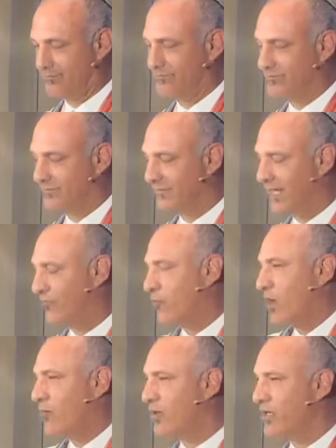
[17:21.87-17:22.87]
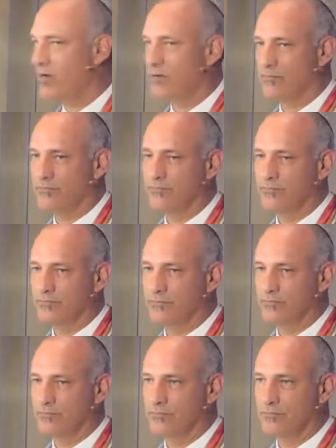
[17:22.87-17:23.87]
That's why we're here.
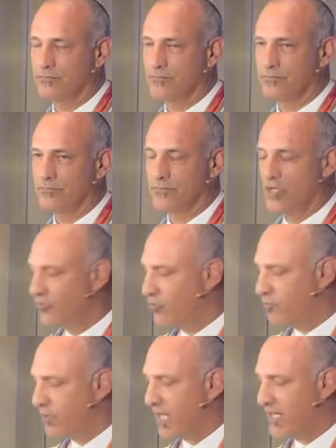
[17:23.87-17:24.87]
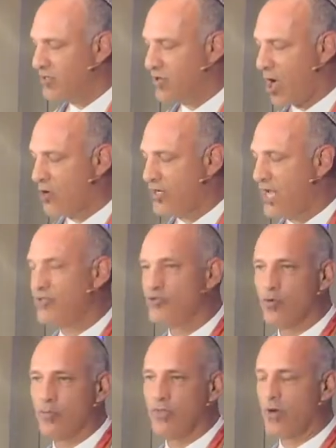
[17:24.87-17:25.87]
To blend our nature
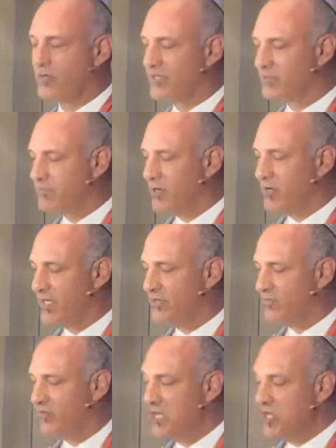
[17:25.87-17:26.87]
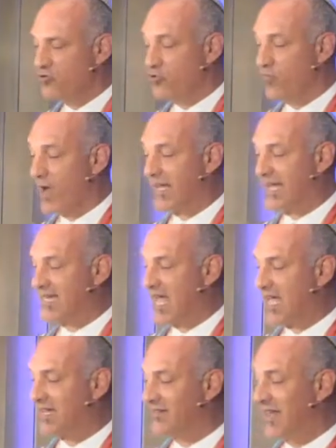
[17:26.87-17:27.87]
with our experience, to
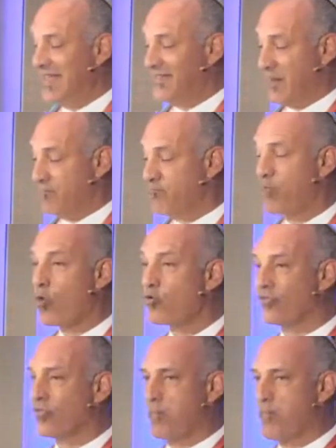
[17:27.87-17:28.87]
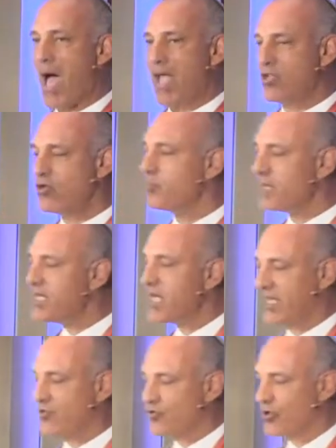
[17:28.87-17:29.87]
recognize that both my human
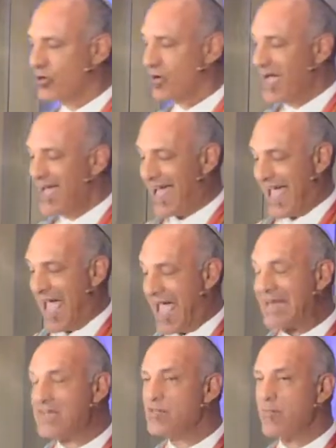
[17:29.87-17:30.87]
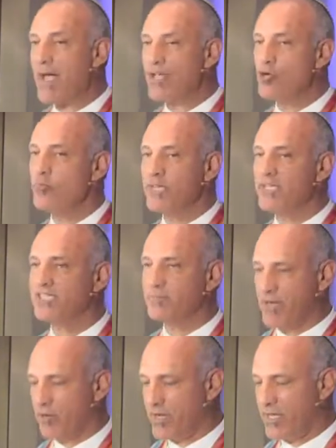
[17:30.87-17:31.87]
nature and my human
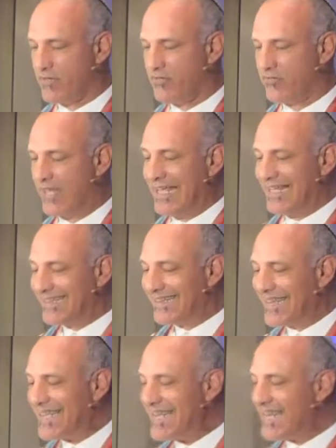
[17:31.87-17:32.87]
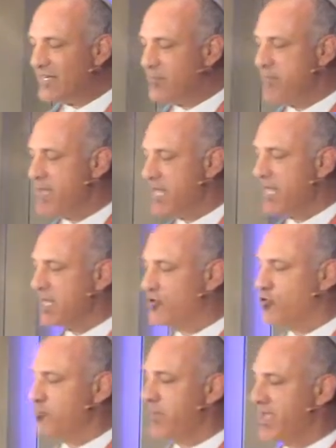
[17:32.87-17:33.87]
experience lead me
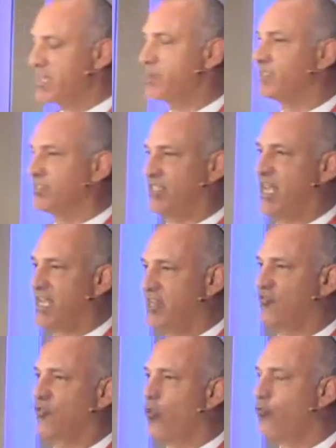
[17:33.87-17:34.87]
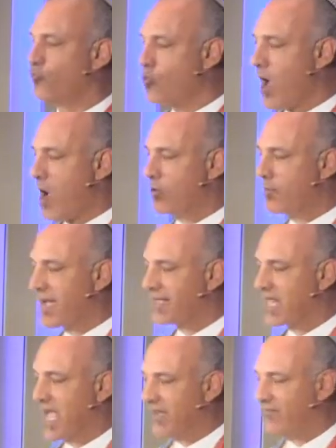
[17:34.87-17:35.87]
to make mistakes throughout my
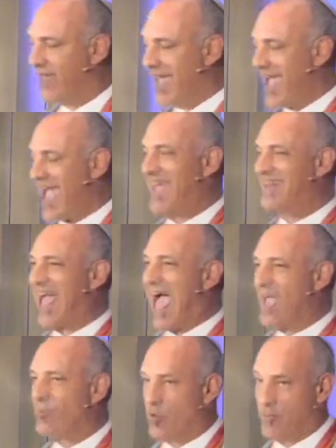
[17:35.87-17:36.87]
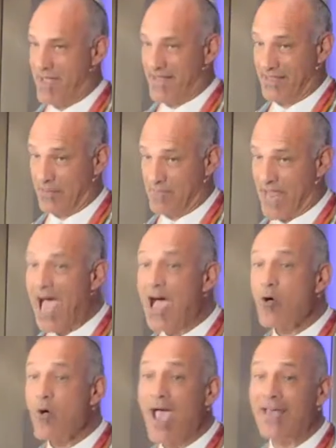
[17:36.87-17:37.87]
life, and I will make them
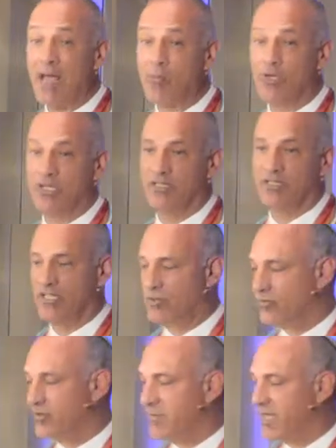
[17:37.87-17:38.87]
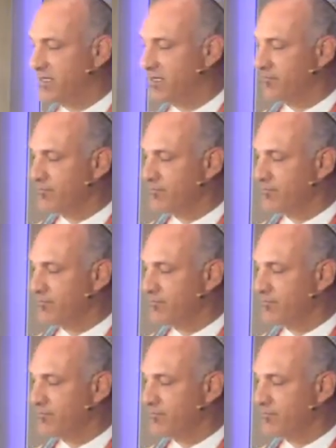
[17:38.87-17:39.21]
now, and I will continue to make them.